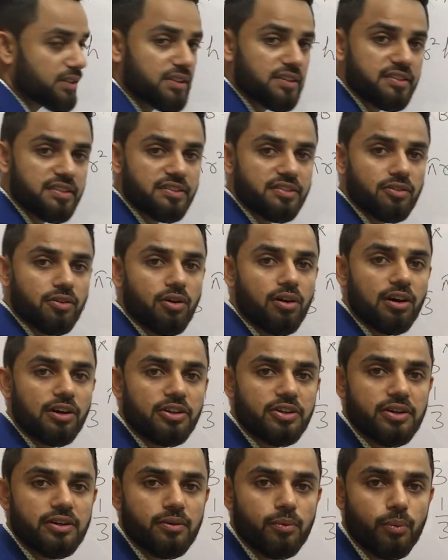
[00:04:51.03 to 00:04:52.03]
This is called
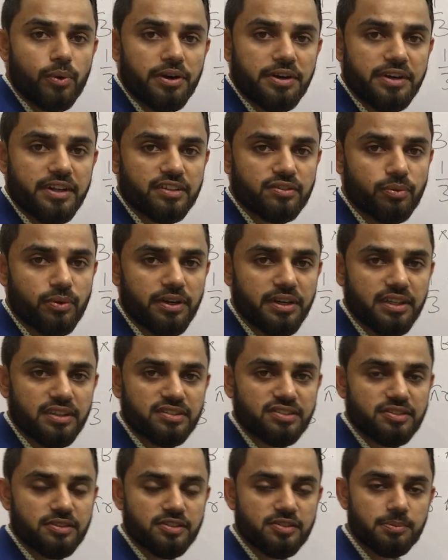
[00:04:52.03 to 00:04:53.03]
your vertex.
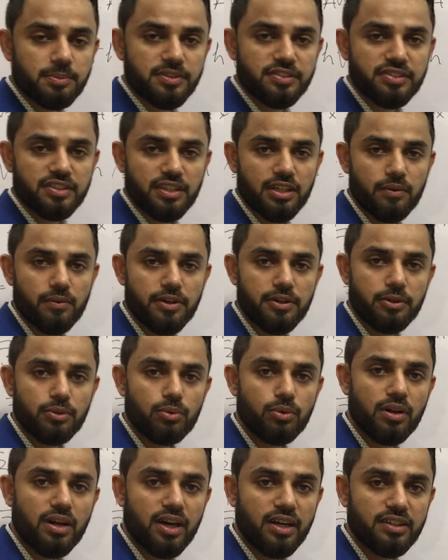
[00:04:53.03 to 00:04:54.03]
Vertex is basically when two
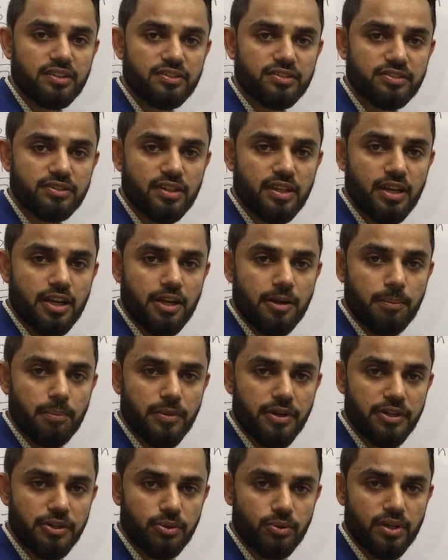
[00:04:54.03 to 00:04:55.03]
lines
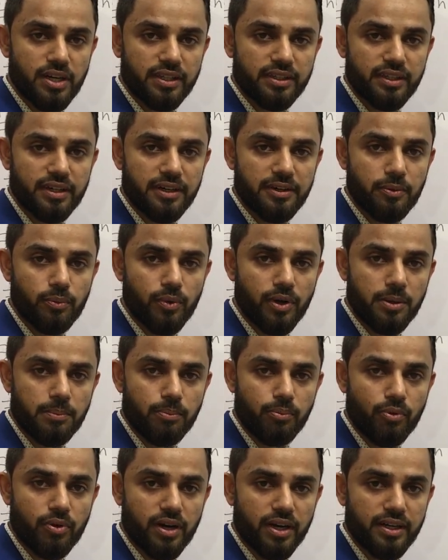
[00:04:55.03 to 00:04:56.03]
meet together at one
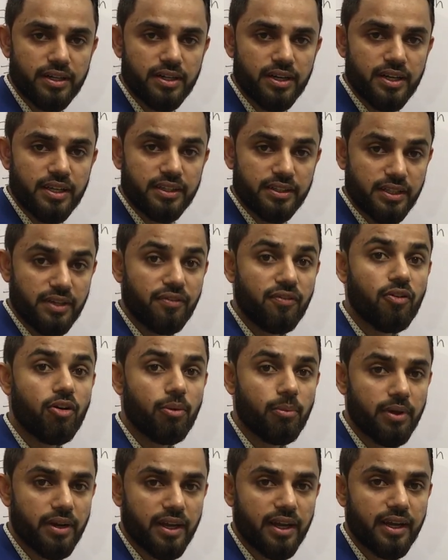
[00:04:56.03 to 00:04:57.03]
point, they
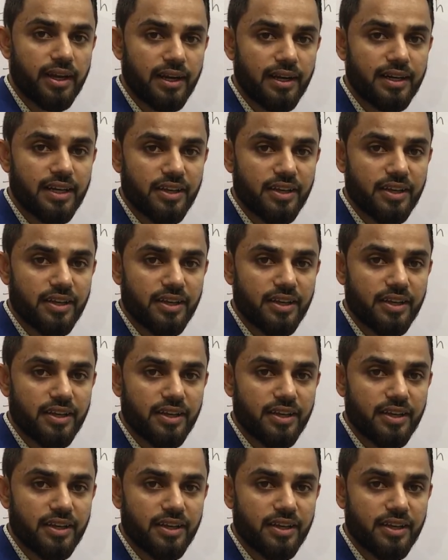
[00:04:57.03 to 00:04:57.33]
form an angle.